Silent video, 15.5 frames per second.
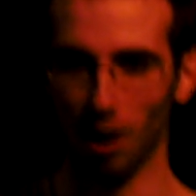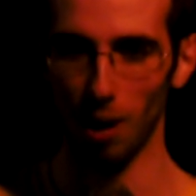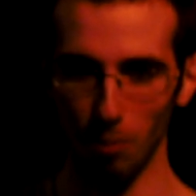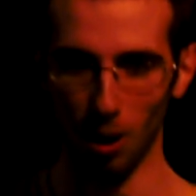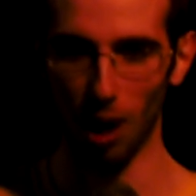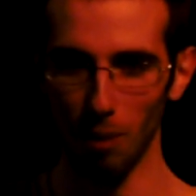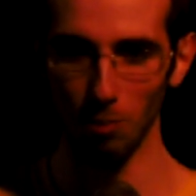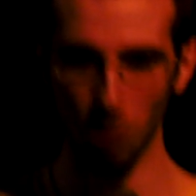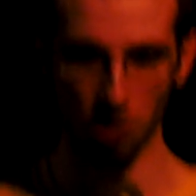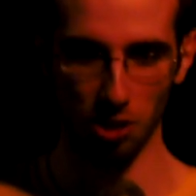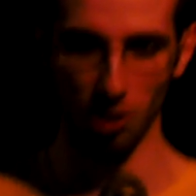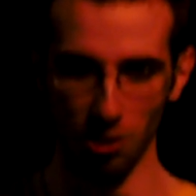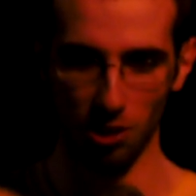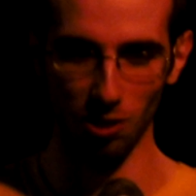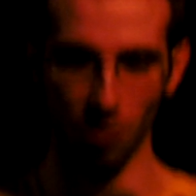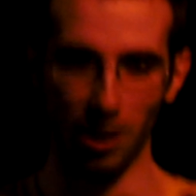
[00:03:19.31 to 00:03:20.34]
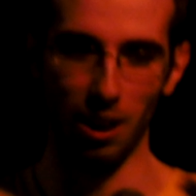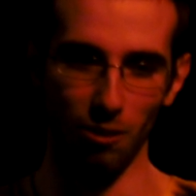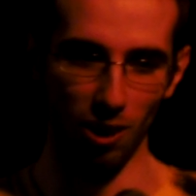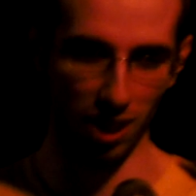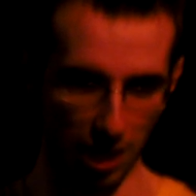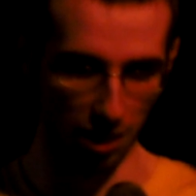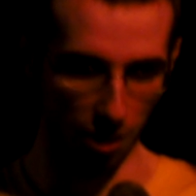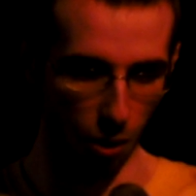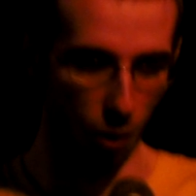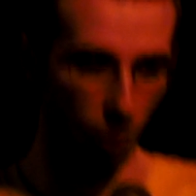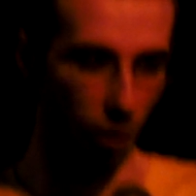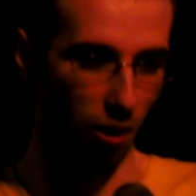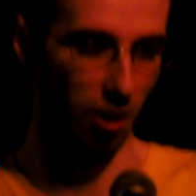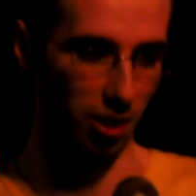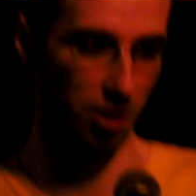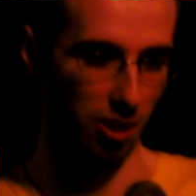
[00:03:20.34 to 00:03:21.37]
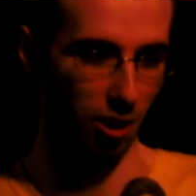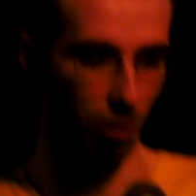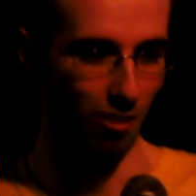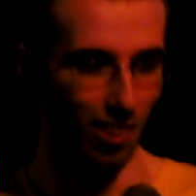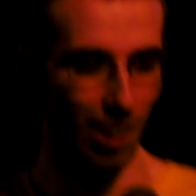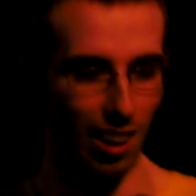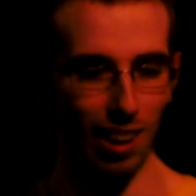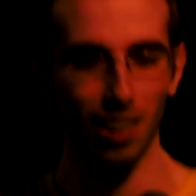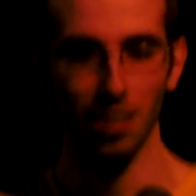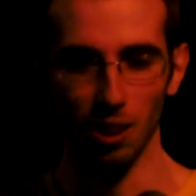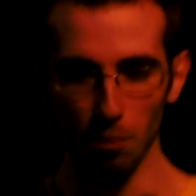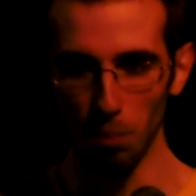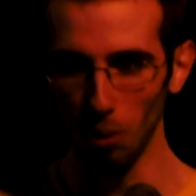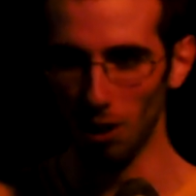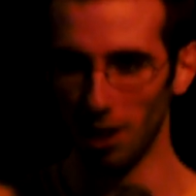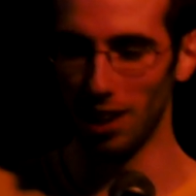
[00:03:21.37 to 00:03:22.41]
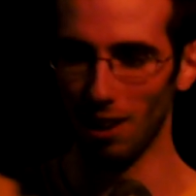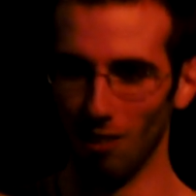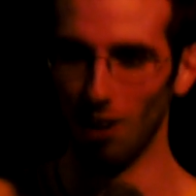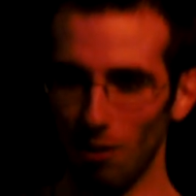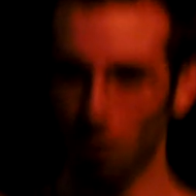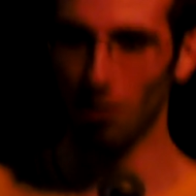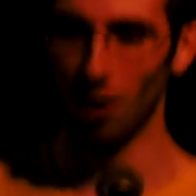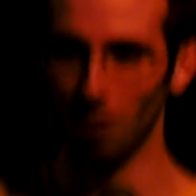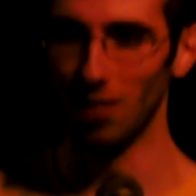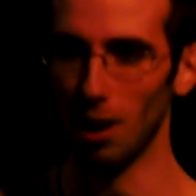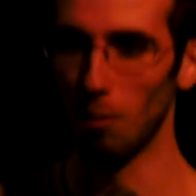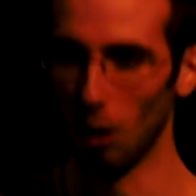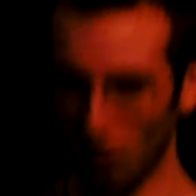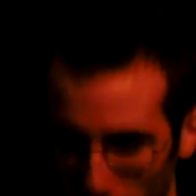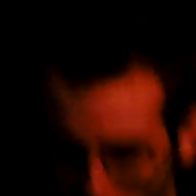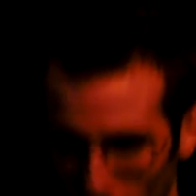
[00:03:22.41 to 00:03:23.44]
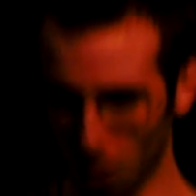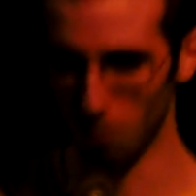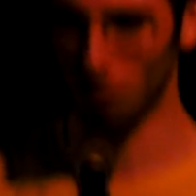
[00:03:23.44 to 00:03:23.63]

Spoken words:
I'm a social networking whore. So you put a network in front of me. I've got a